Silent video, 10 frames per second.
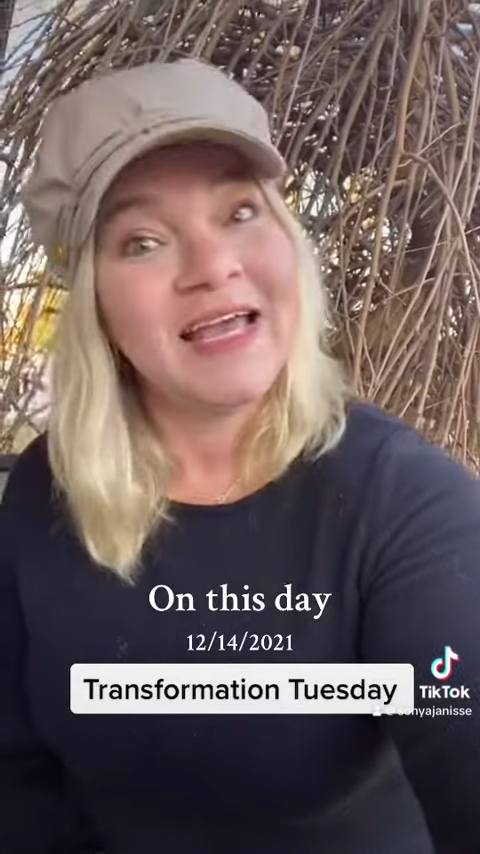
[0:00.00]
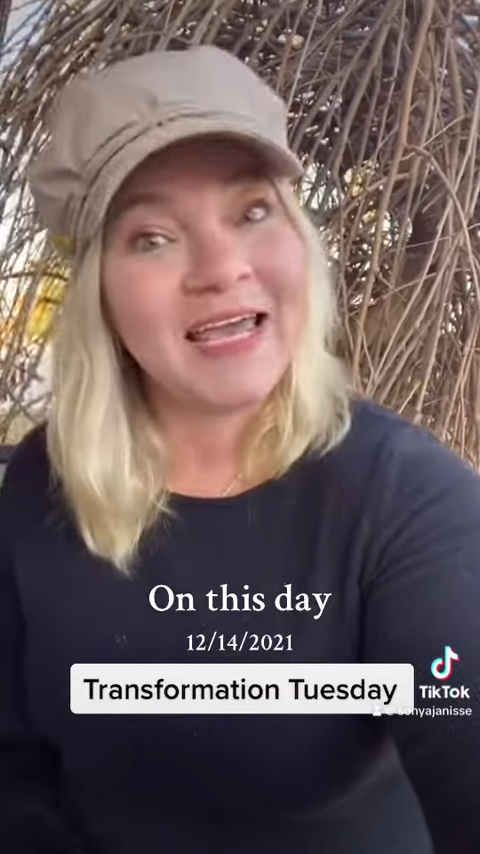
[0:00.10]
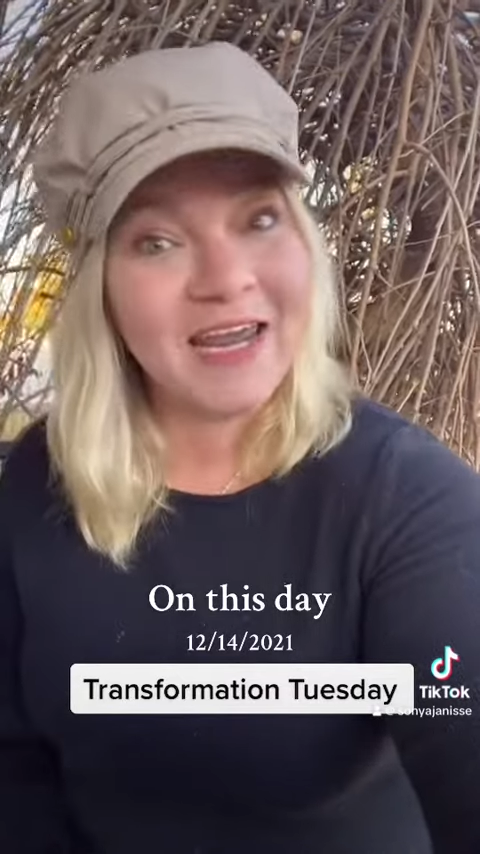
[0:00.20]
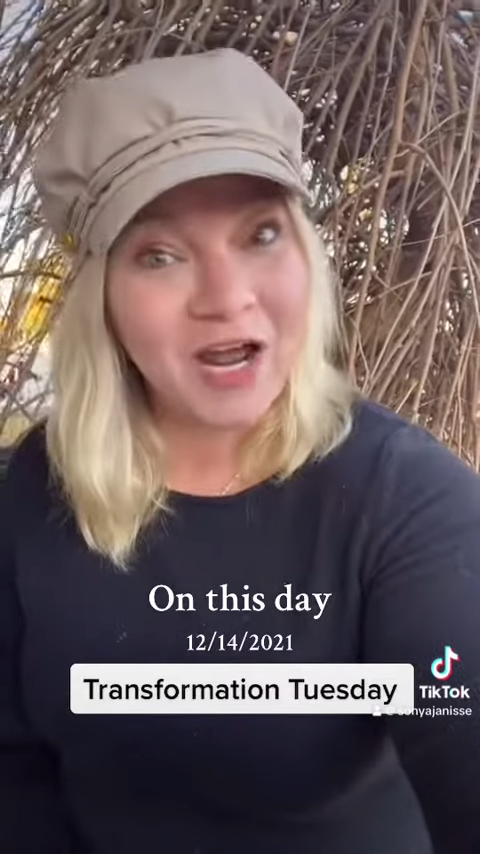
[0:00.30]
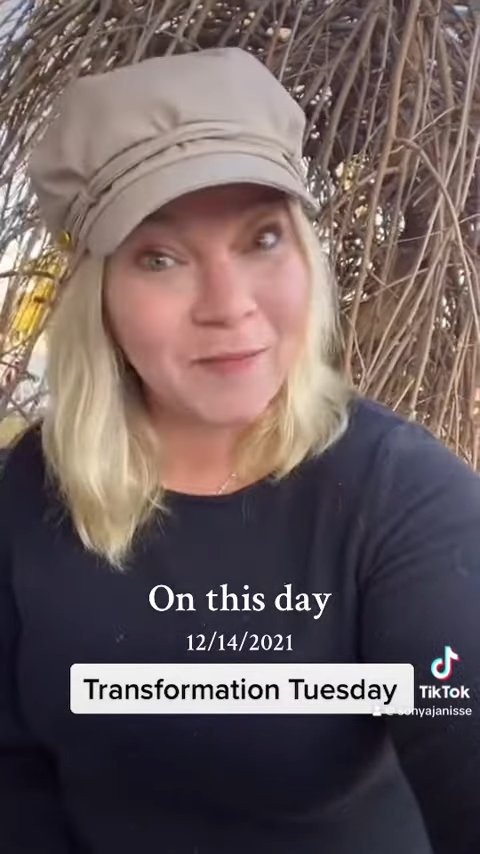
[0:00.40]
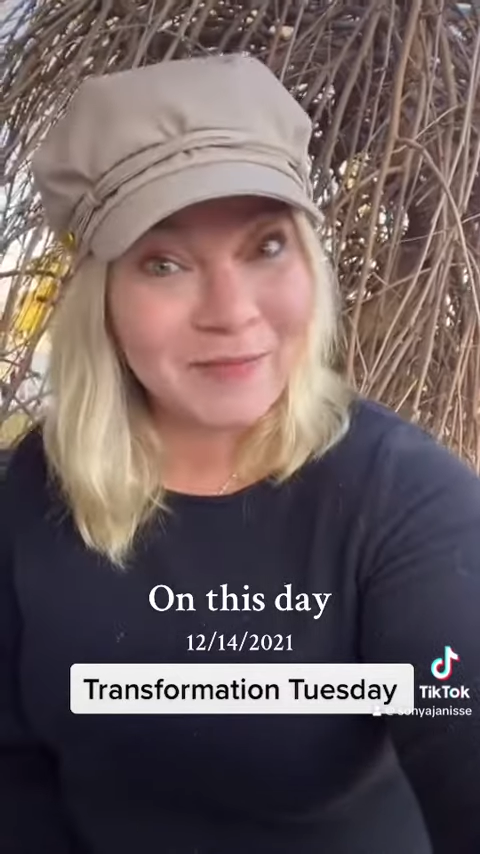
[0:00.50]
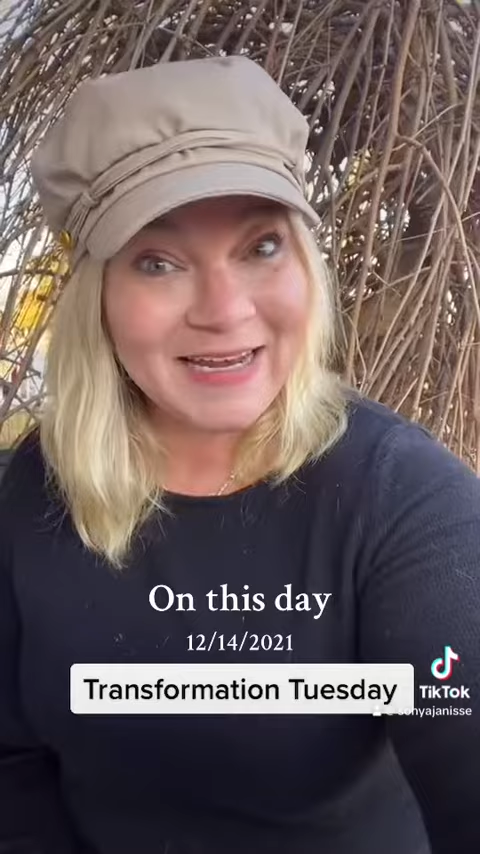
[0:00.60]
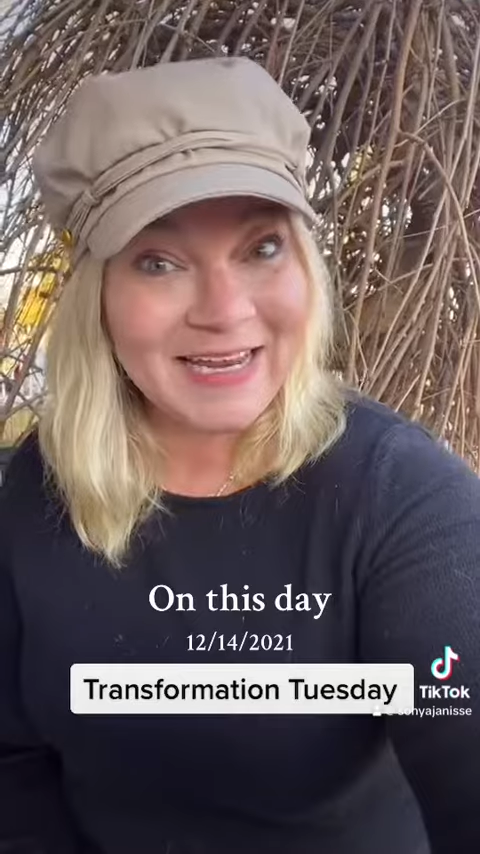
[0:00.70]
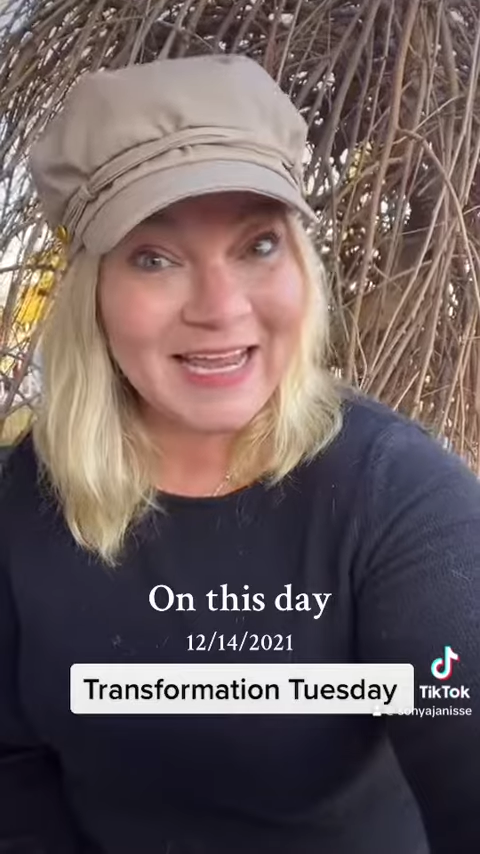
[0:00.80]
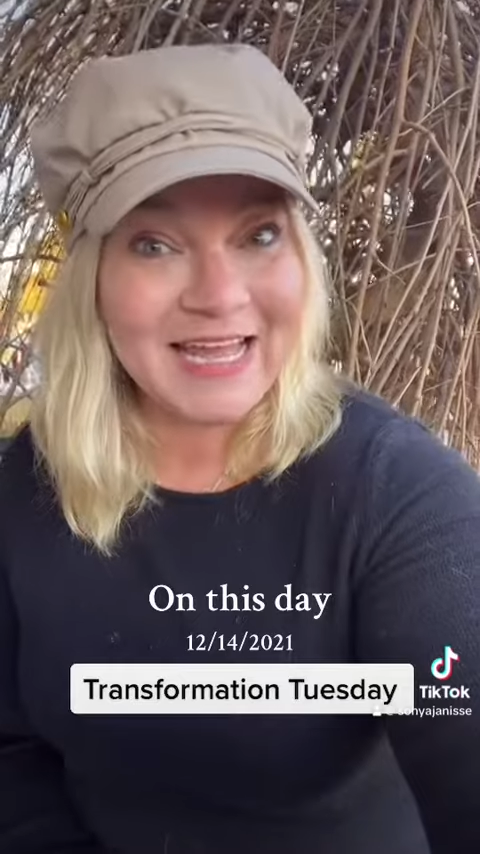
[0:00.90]
and on
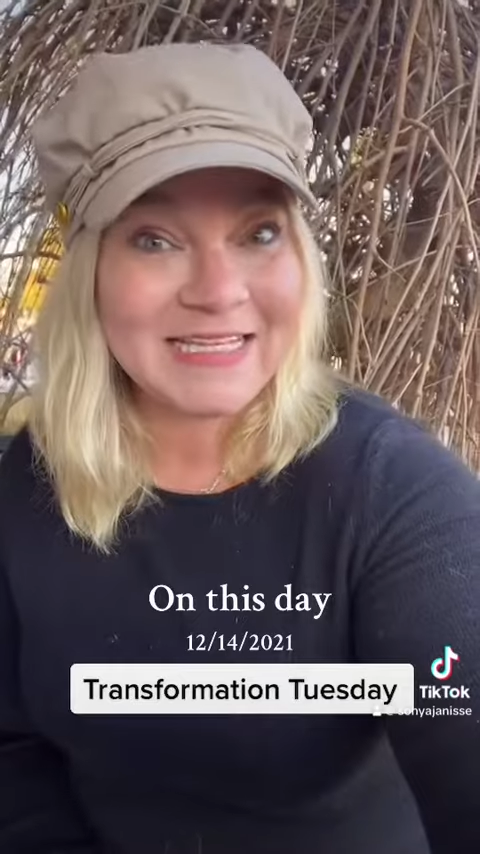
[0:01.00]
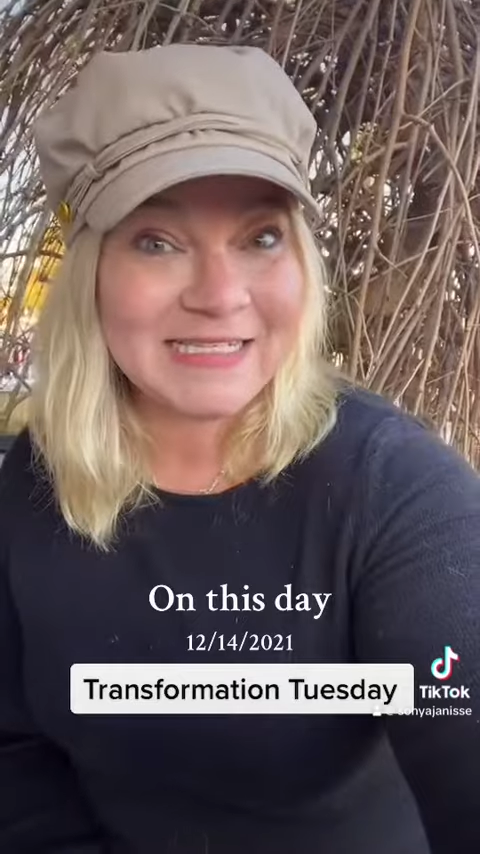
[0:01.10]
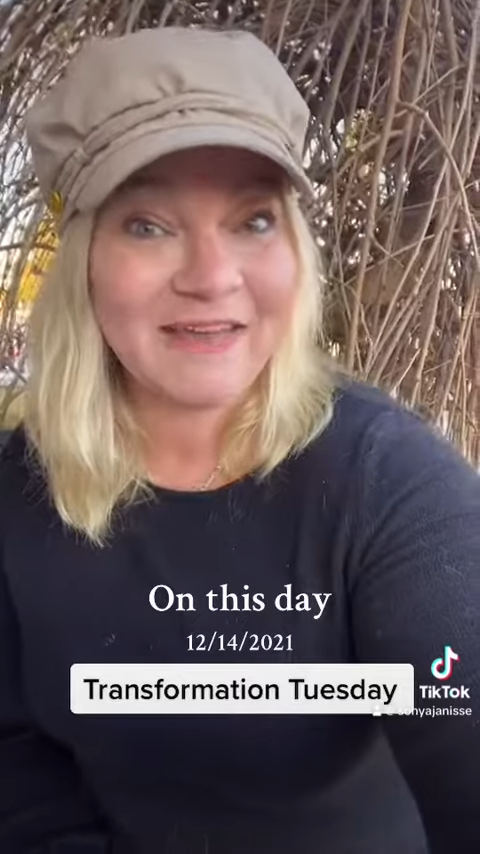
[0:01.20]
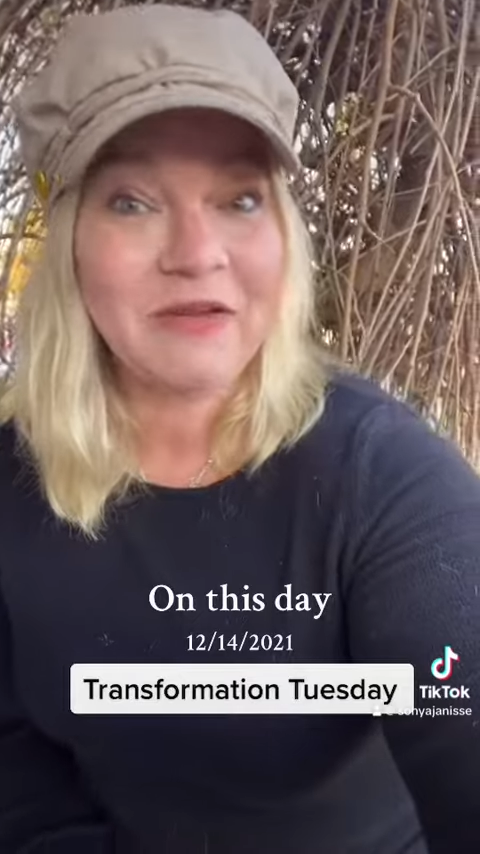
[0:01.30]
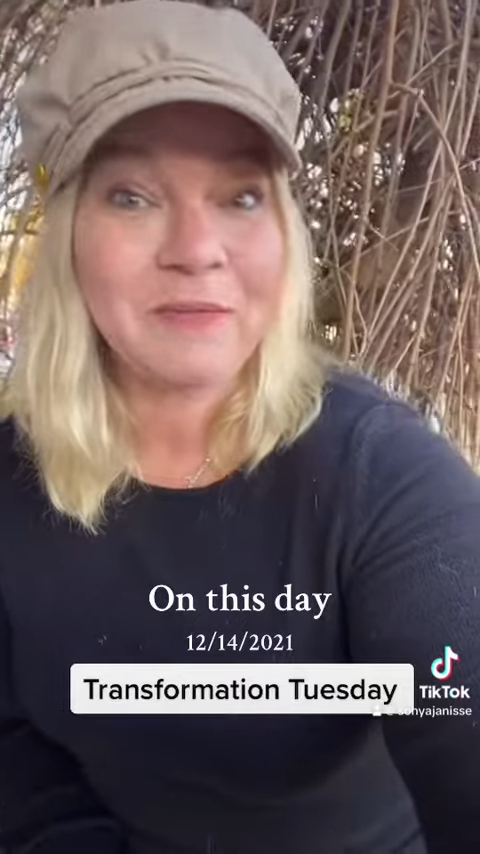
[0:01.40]
Monday at 7